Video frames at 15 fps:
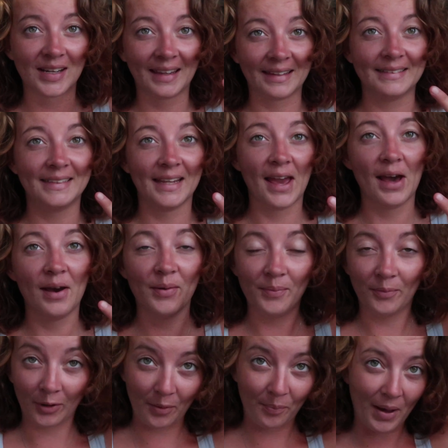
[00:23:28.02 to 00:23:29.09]
can tell,
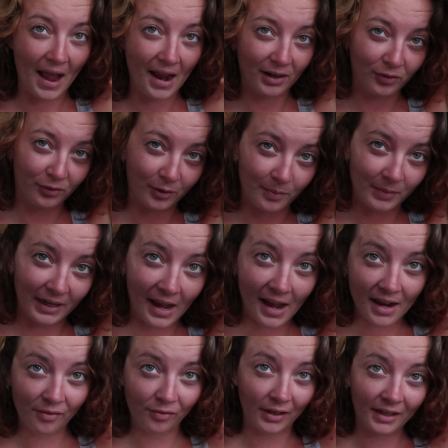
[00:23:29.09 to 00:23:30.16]
we're back from
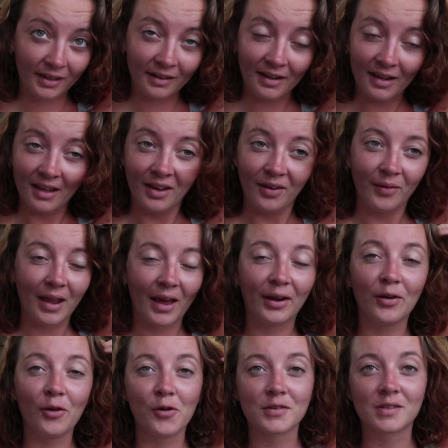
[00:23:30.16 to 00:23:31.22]
diving. We had
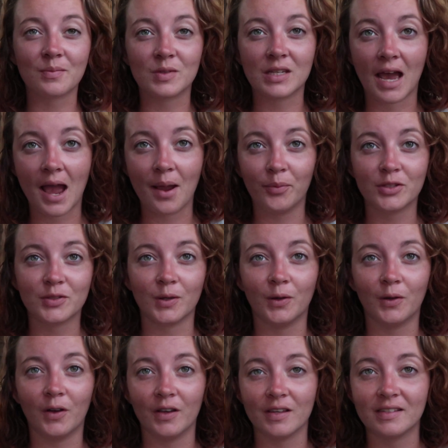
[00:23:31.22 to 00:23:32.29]
an awesome time. We
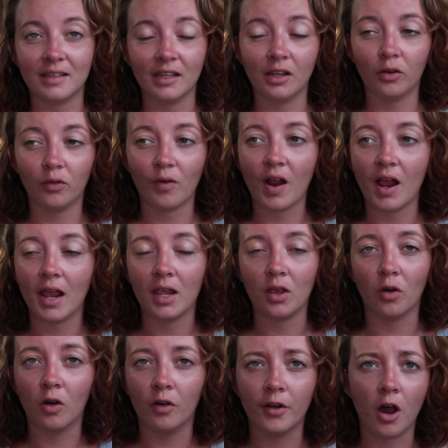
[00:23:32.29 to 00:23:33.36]
saw a stingray,
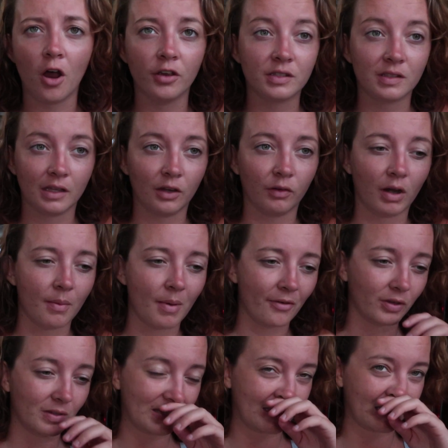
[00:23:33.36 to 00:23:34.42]
or not a stingray,
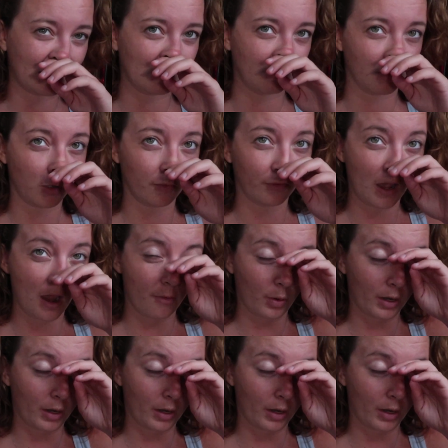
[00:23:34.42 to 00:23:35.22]
Matthew says it's a butterfly.